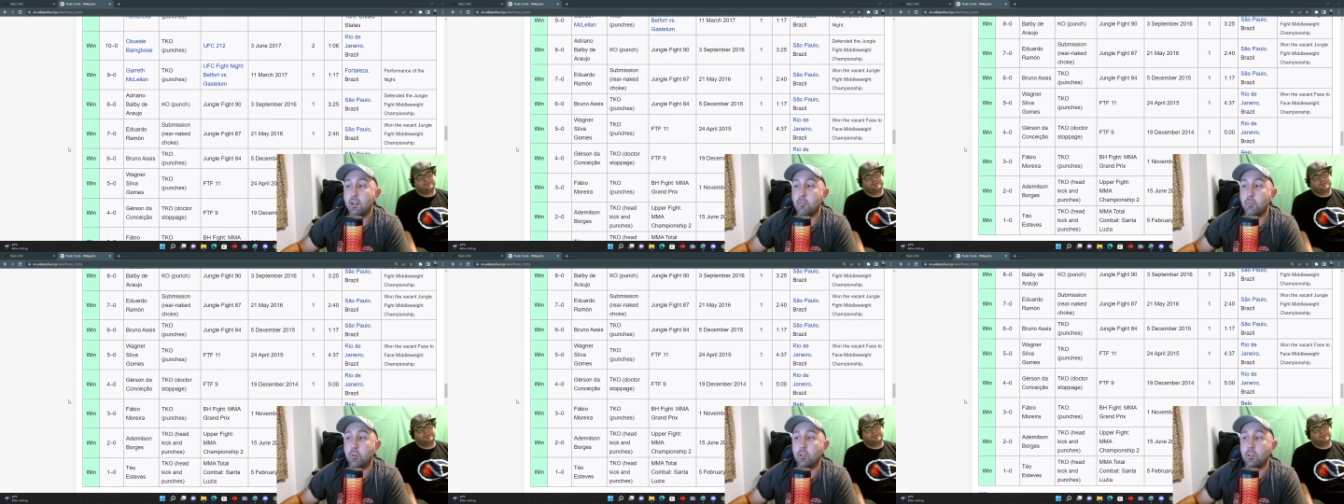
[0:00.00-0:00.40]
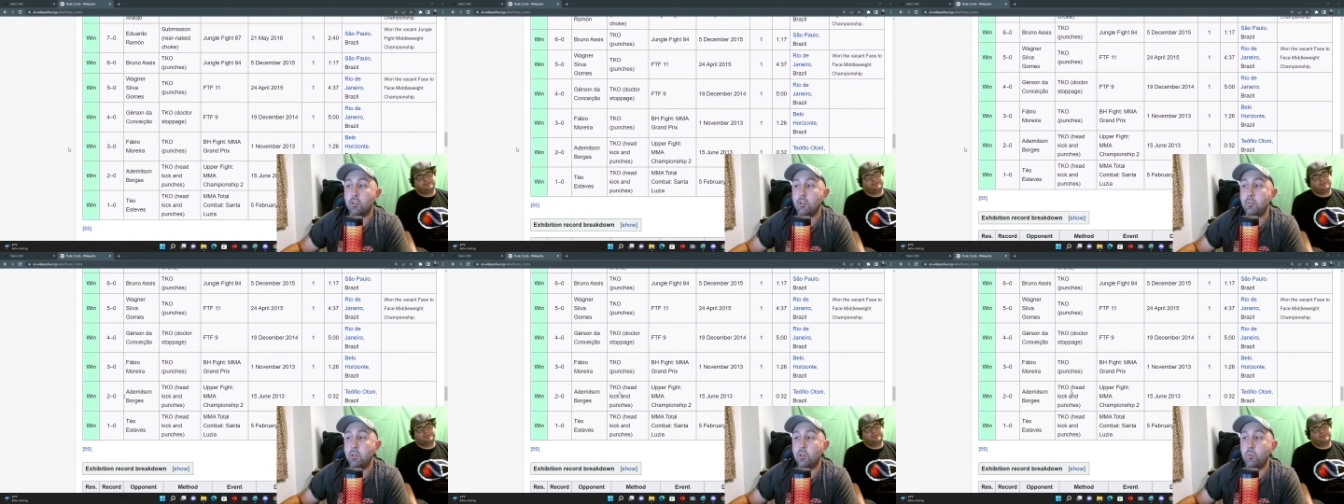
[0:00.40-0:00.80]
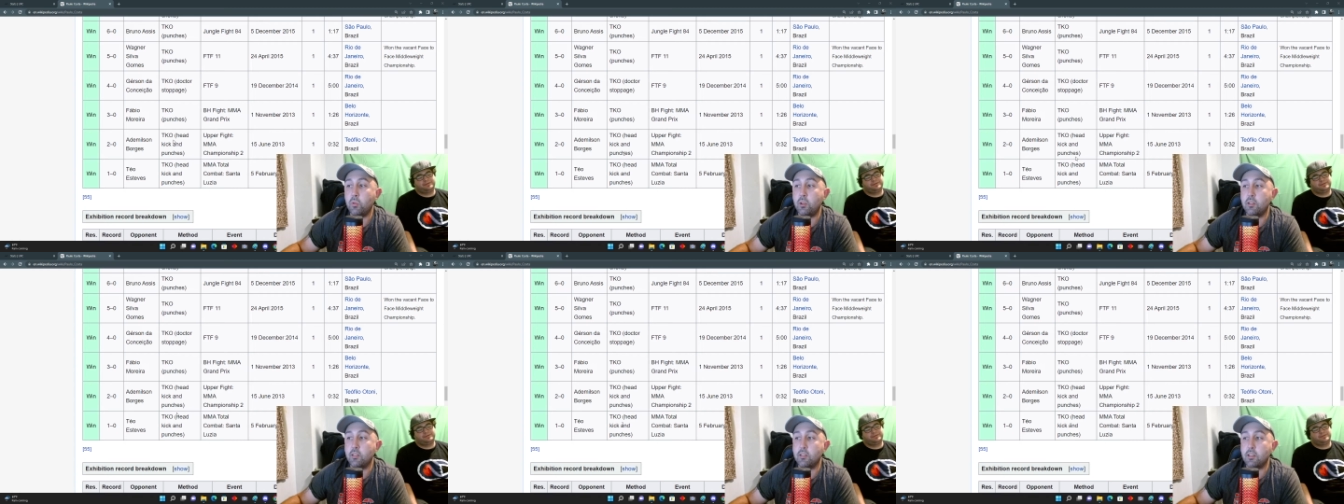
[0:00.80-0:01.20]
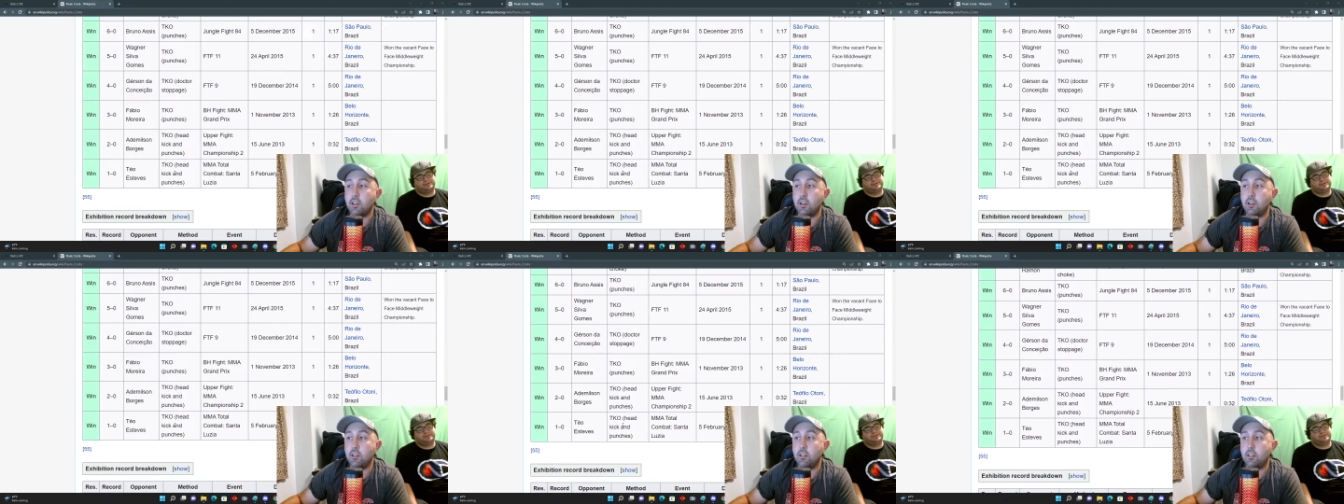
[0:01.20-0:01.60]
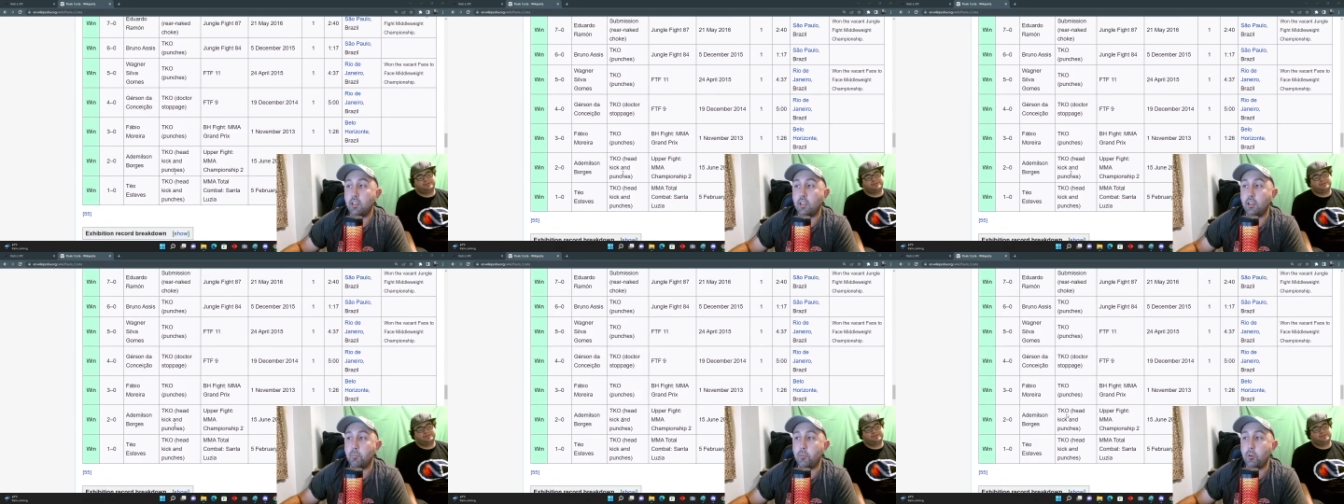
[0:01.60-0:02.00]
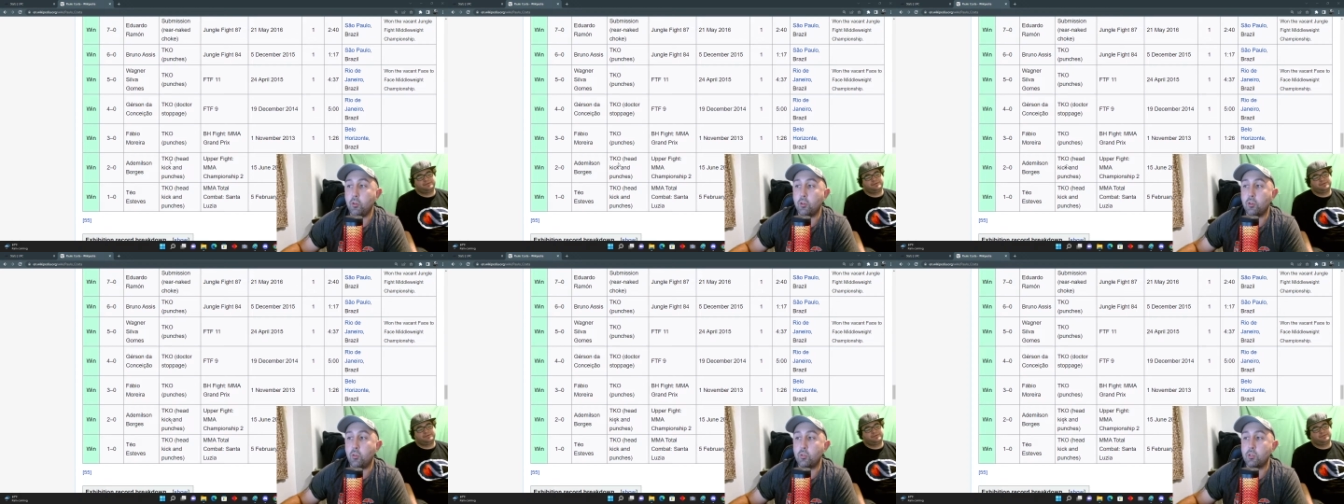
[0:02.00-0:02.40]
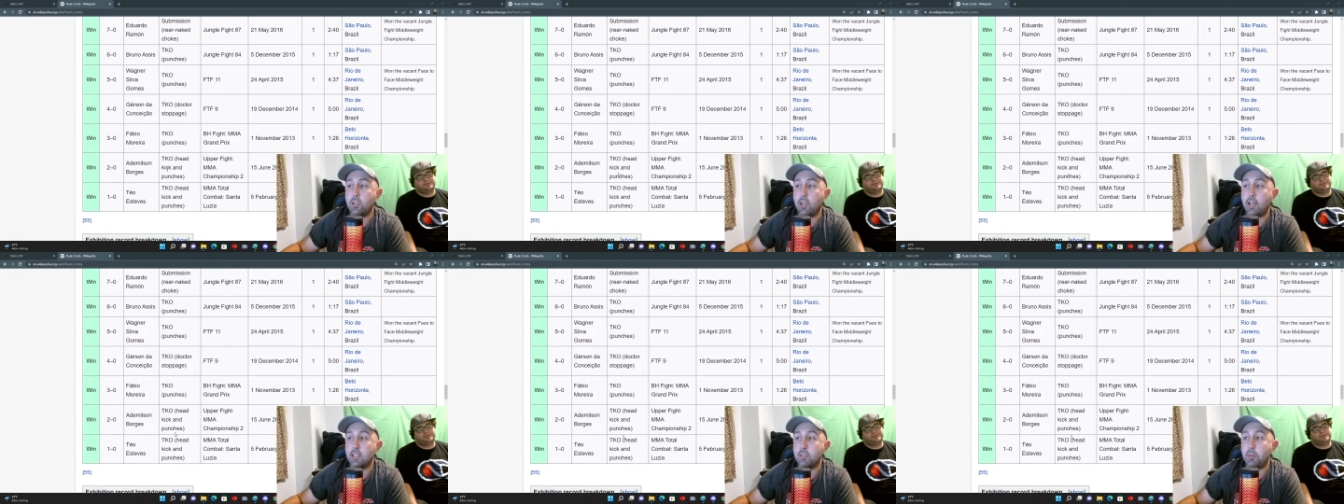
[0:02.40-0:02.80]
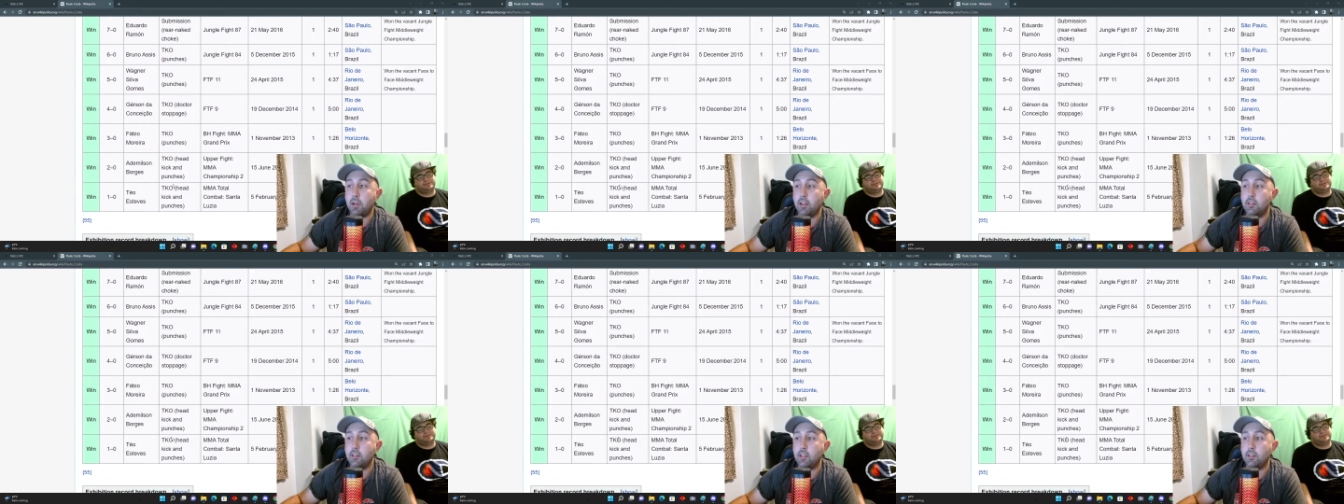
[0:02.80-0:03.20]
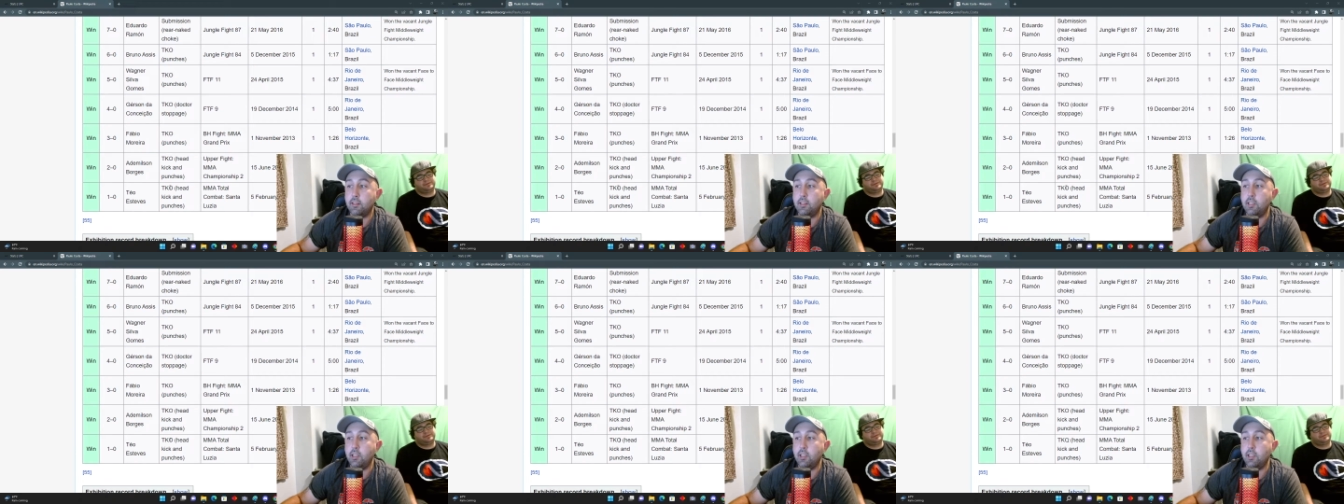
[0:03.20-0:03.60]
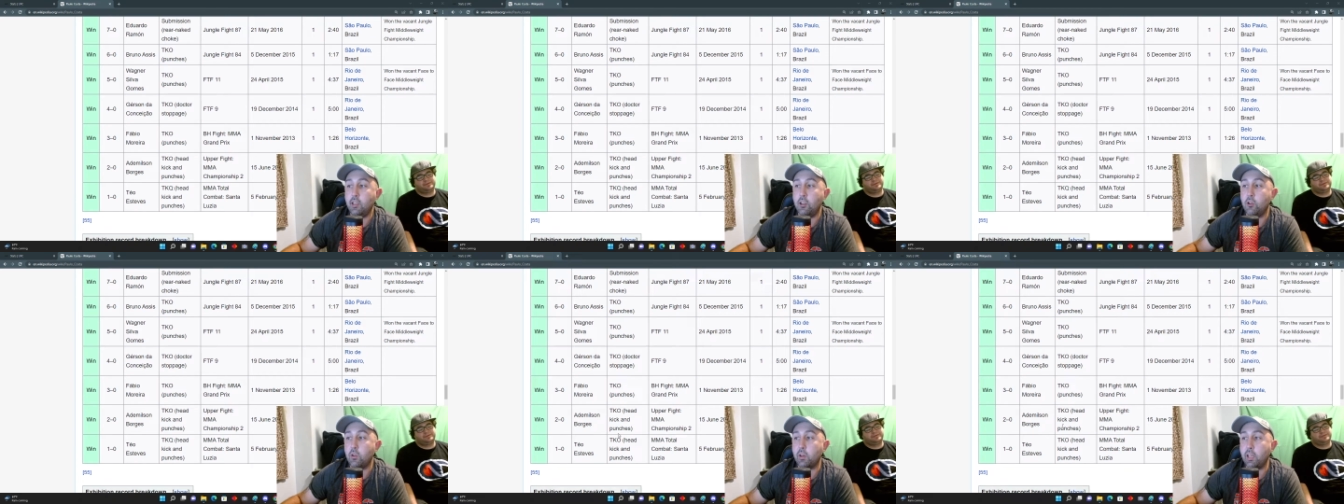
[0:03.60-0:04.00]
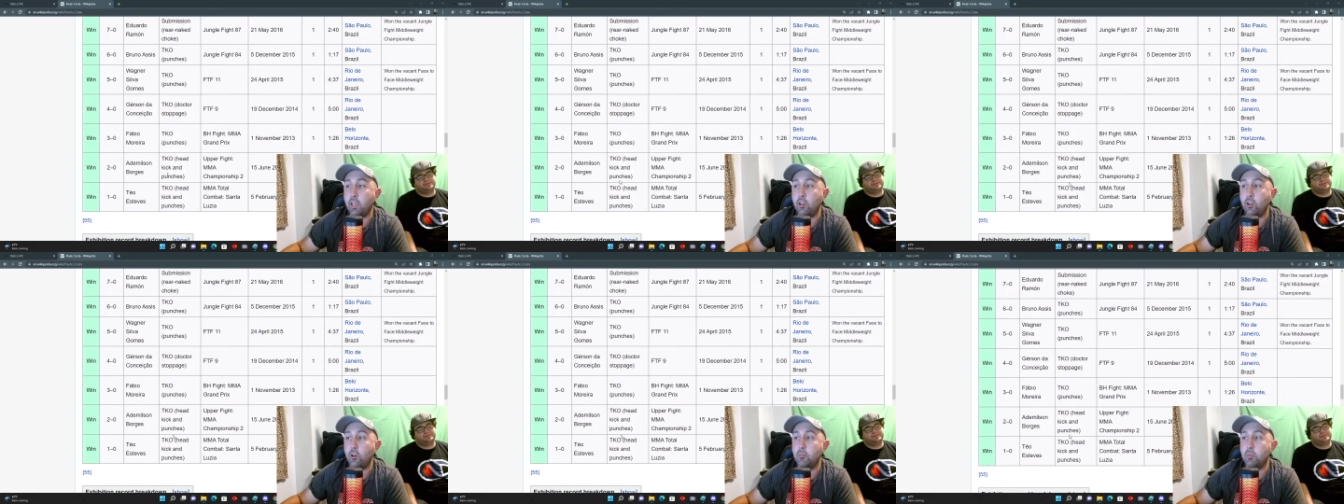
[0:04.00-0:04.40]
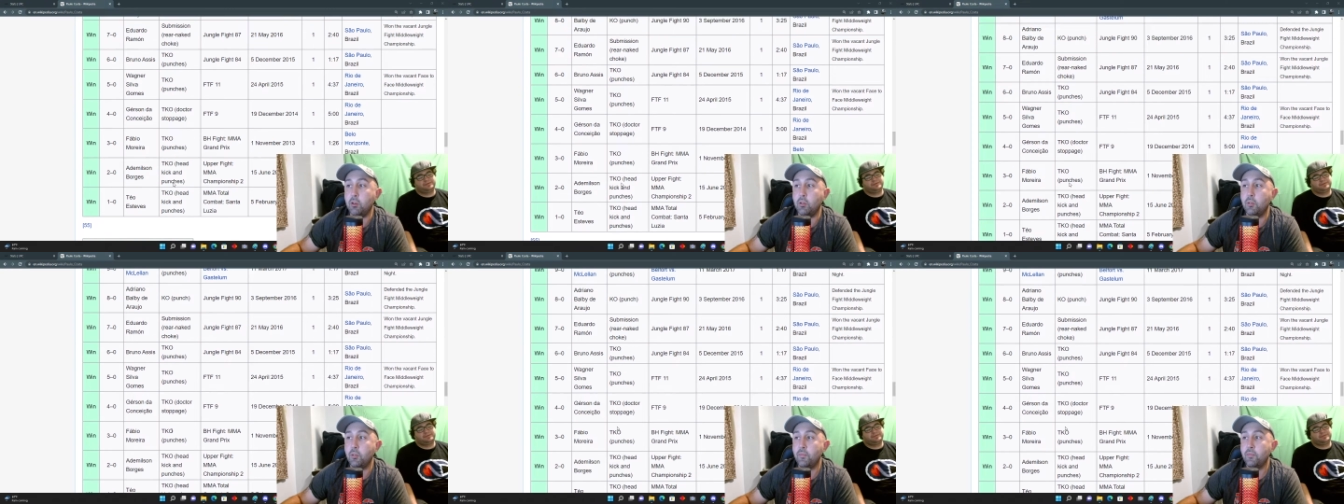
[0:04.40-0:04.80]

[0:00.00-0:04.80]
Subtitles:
look how many wins like Paulo Costa has by TKO or KO, bro.